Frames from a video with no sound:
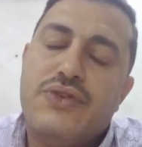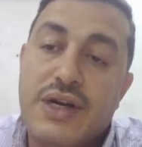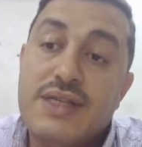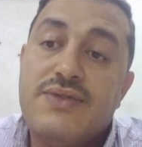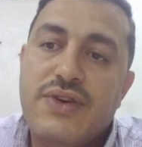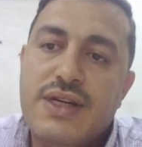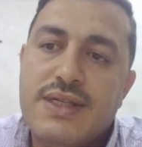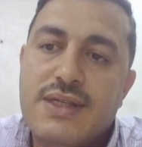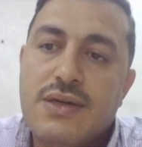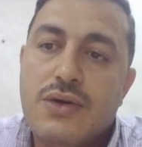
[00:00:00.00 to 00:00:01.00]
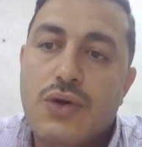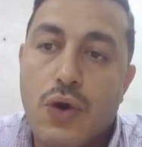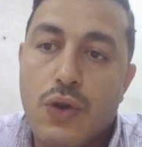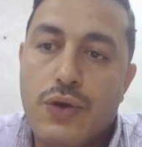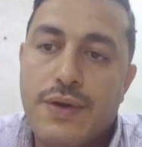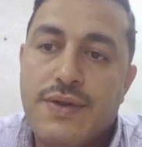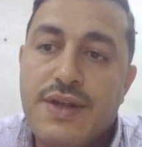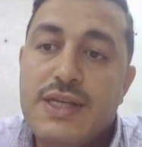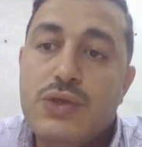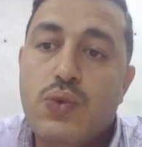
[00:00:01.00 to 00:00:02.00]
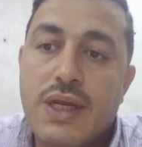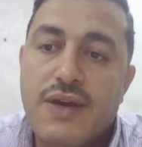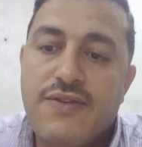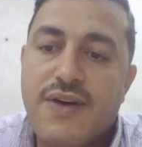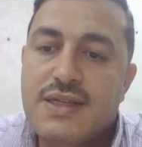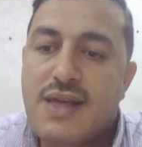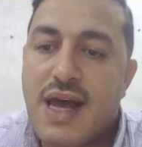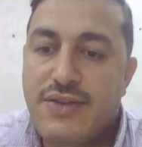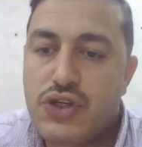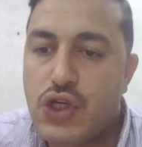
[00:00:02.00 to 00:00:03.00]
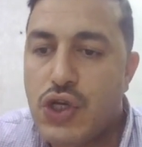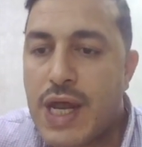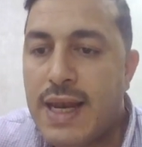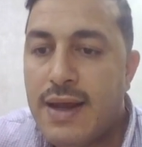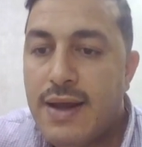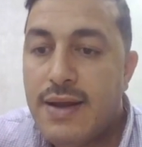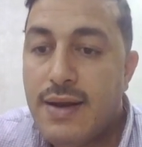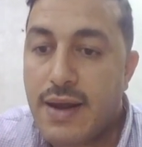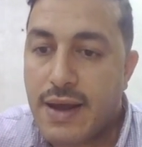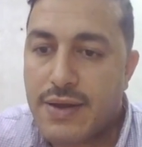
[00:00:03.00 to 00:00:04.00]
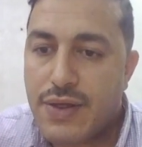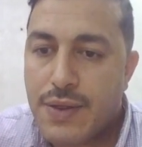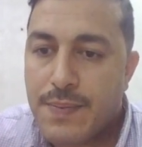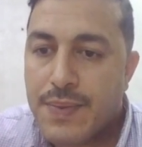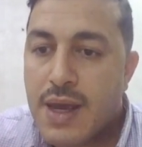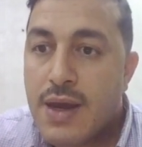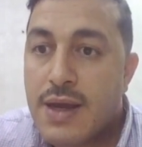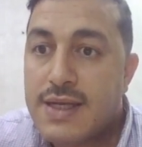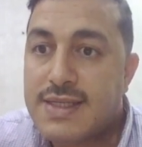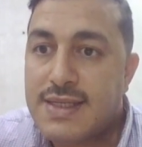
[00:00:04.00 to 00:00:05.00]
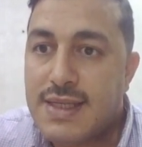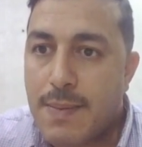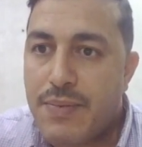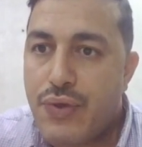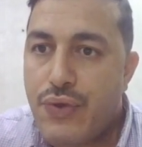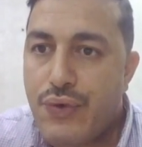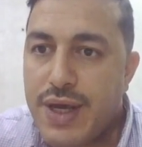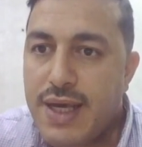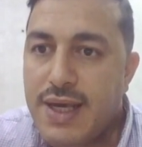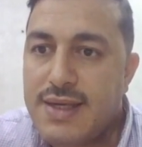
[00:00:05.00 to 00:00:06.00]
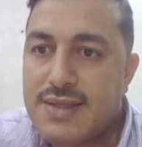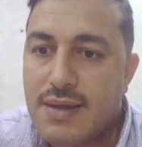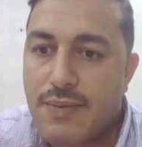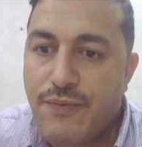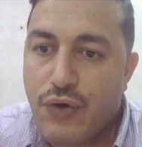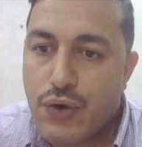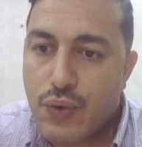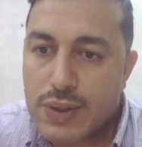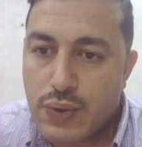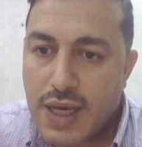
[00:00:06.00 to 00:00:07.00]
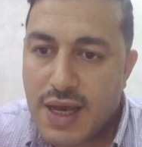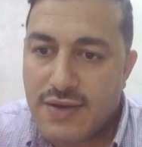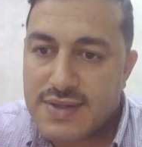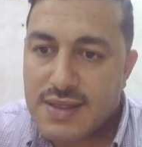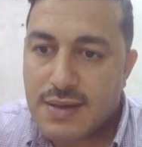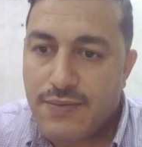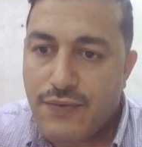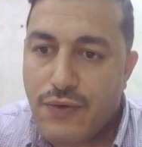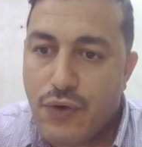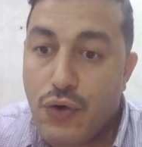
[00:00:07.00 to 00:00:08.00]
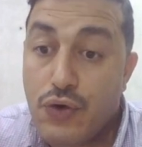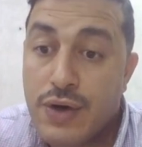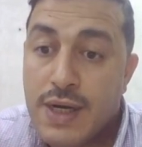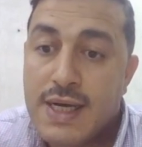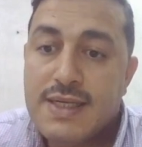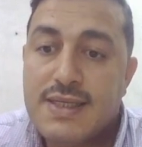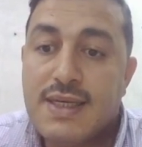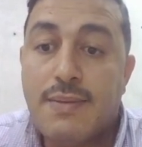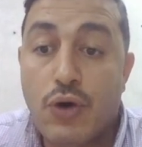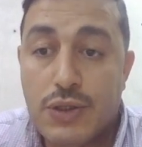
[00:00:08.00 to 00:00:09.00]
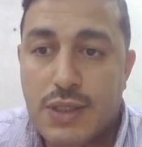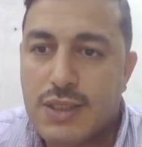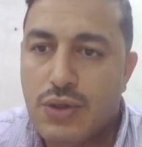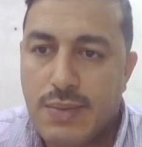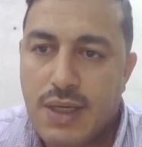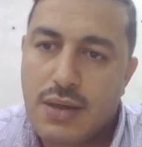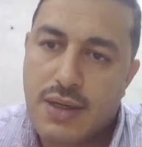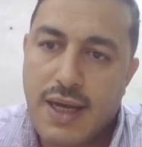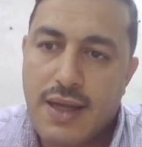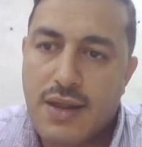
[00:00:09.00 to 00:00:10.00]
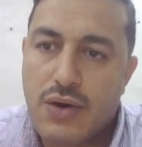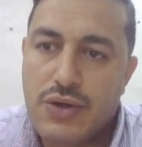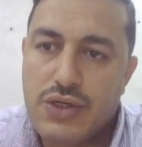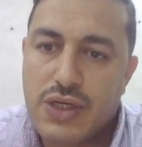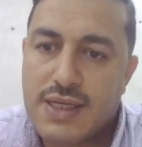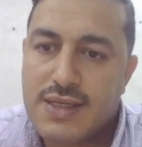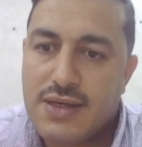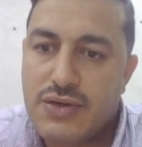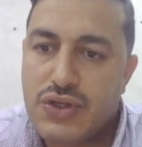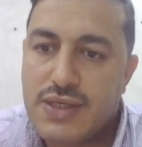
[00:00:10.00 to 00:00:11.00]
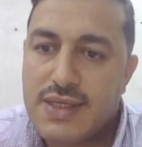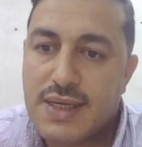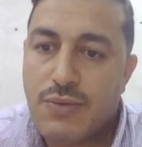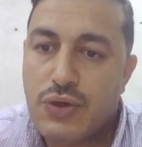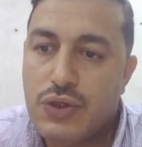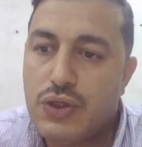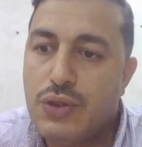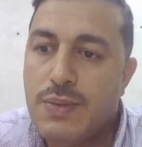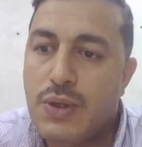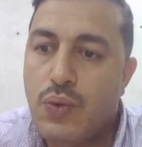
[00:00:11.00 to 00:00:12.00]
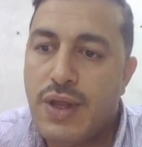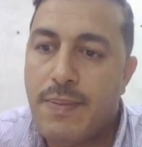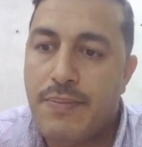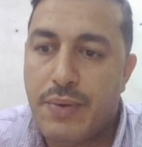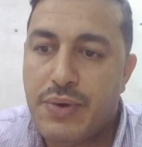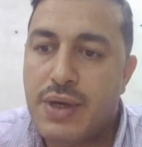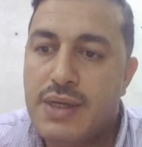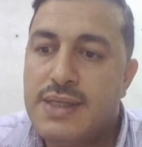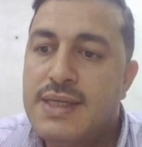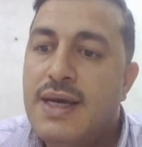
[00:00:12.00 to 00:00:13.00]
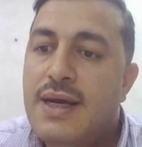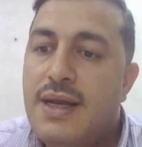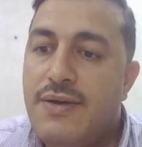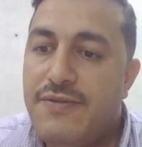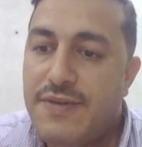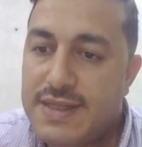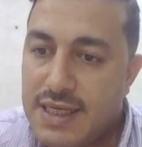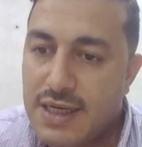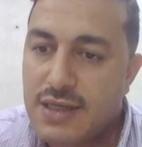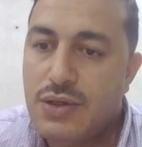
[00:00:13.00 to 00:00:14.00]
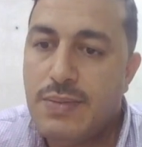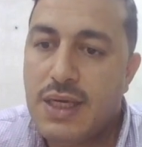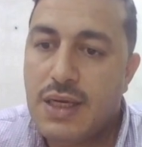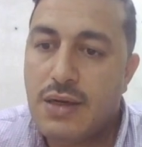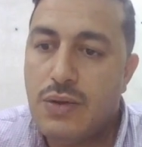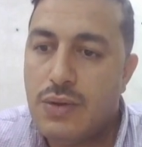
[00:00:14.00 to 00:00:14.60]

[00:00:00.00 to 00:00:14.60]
transverse colon. This will give us additional length. Step 3, step 4, what we have? Step 4, sigmoidectomy. Okay, the original surgery, sigmoidectomy with appropriate lymphadenectomy,